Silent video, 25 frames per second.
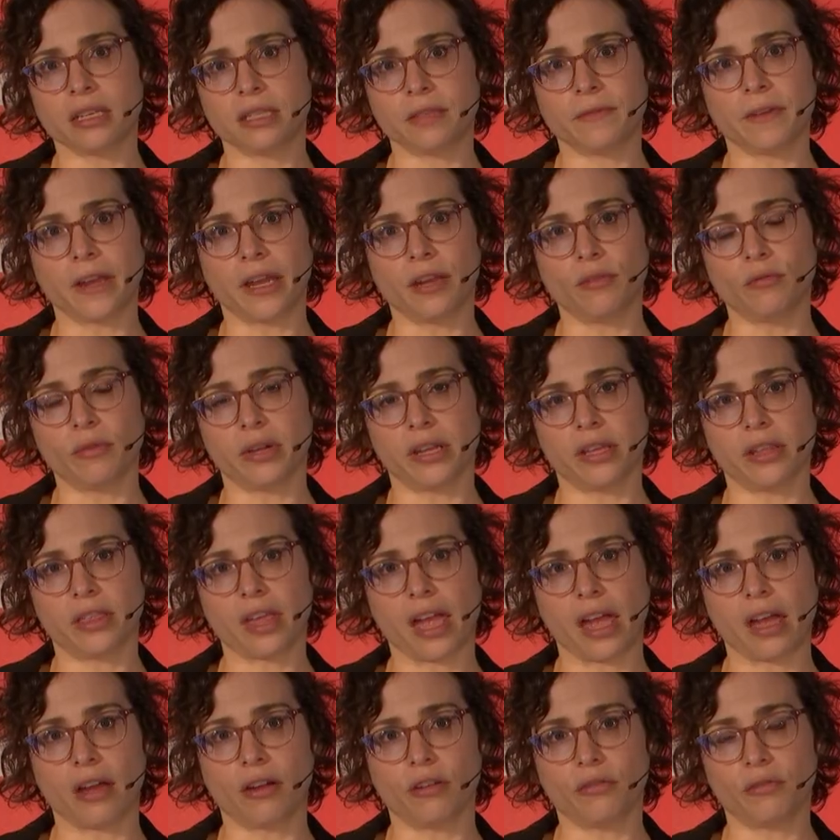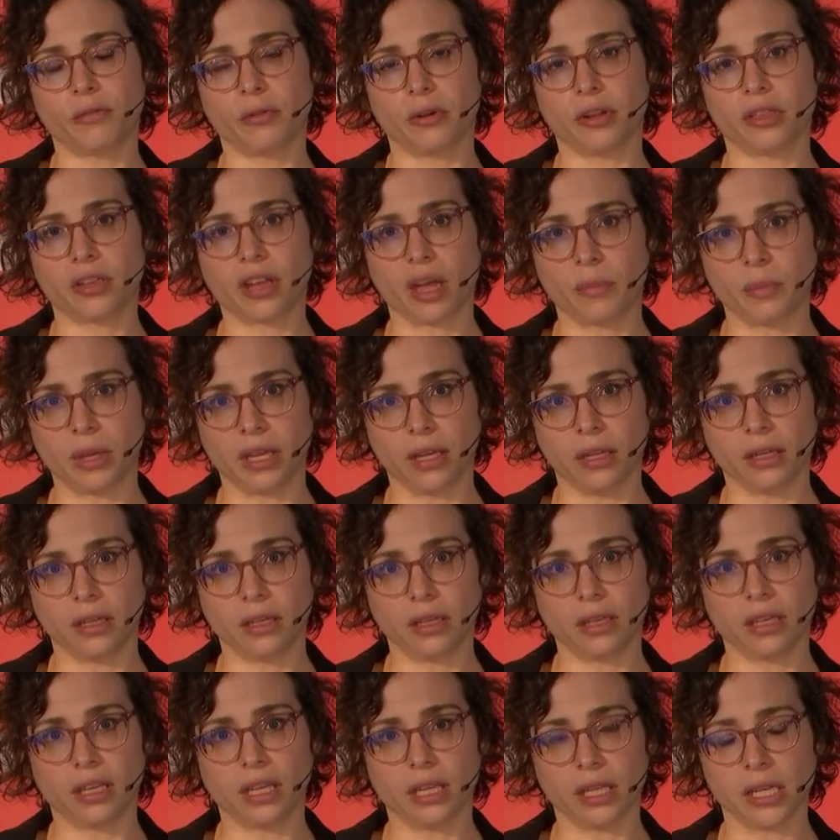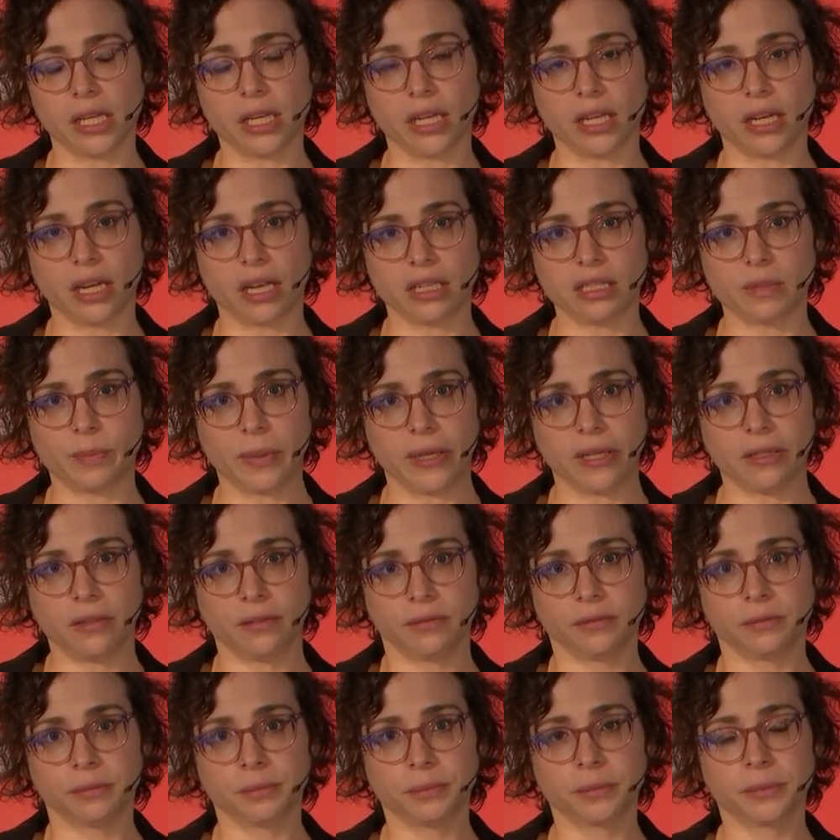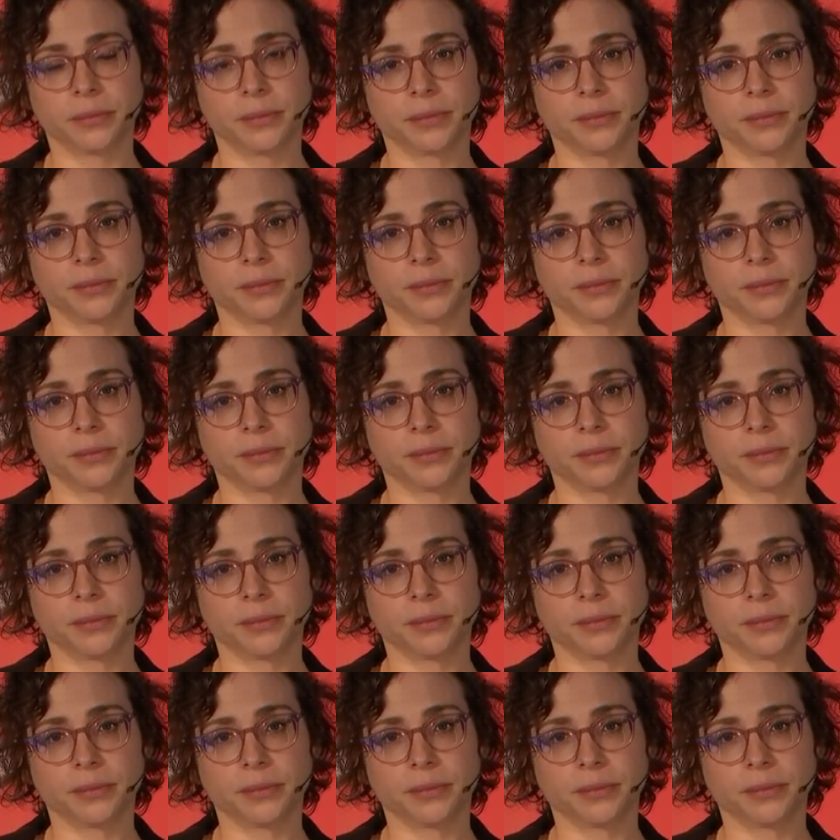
satisfied with how forthcoming Gilead has been?